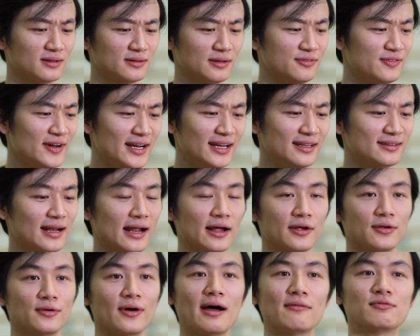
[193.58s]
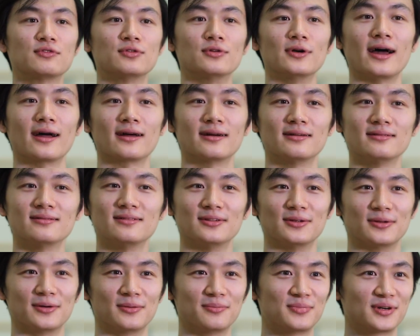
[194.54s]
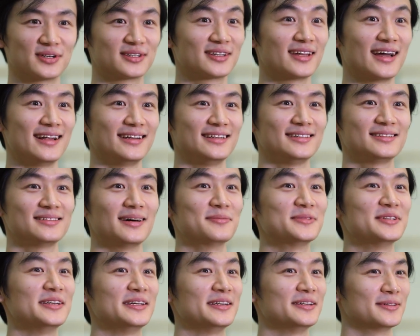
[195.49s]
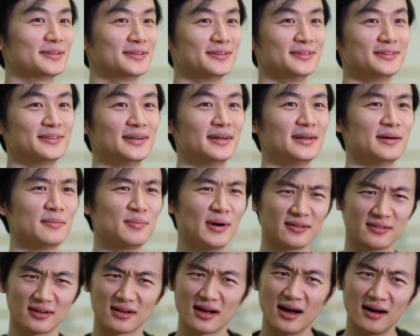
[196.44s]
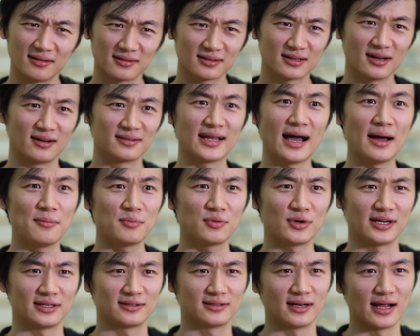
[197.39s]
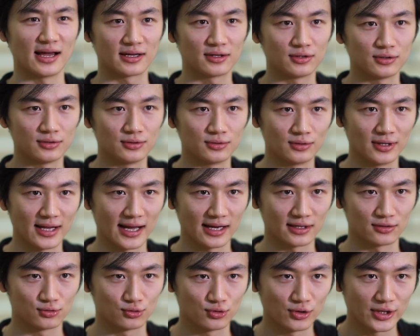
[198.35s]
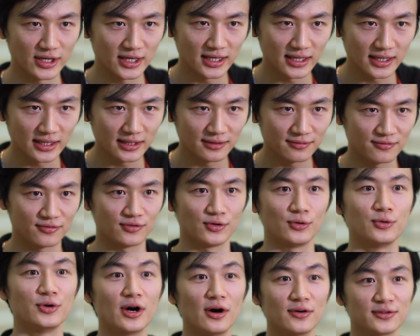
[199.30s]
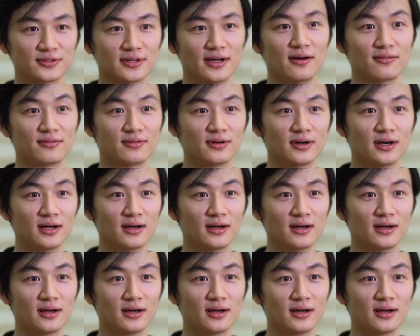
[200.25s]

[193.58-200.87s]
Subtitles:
the feeling is that you have to like you know pretending something, you know, but the contemporary is like you like really feel yourself.